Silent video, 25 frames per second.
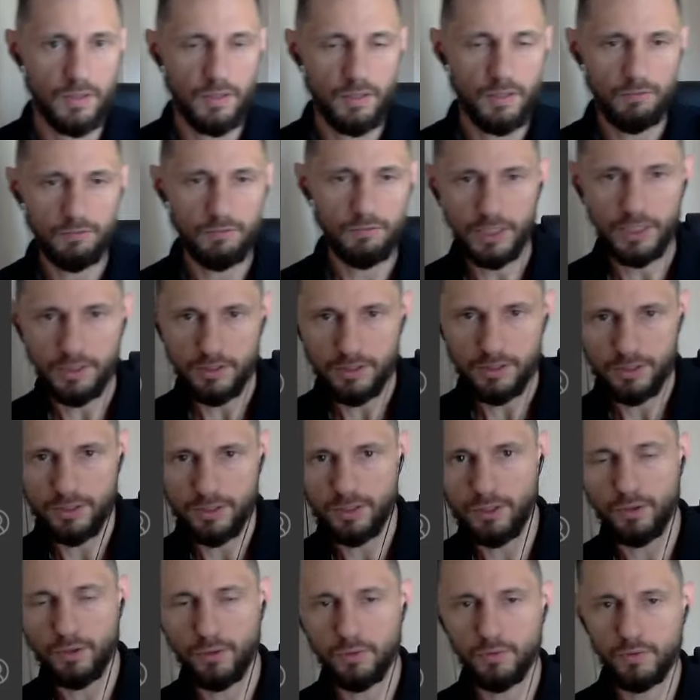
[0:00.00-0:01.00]
Right,
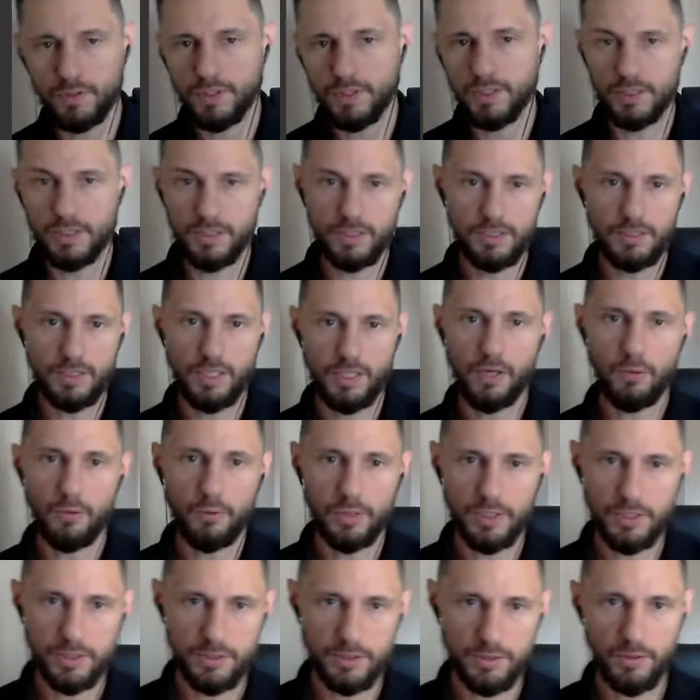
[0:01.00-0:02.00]
so this is
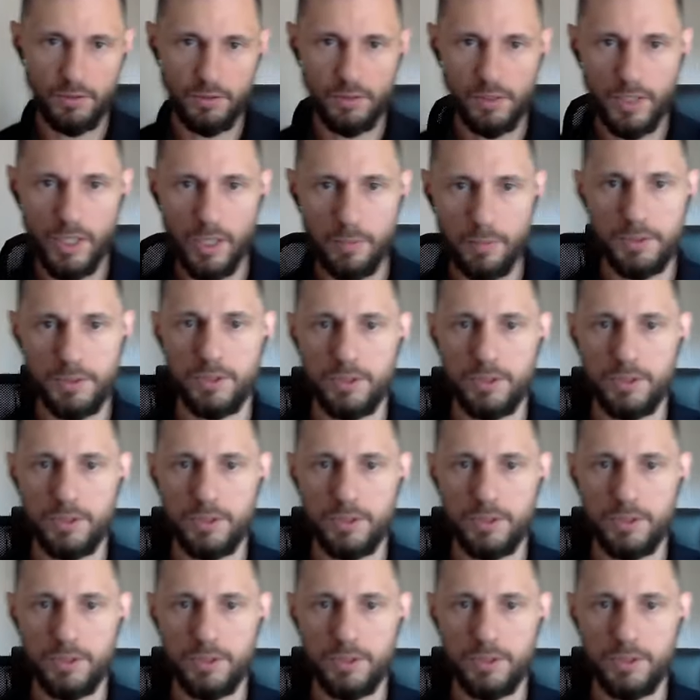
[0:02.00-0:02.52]
our external app.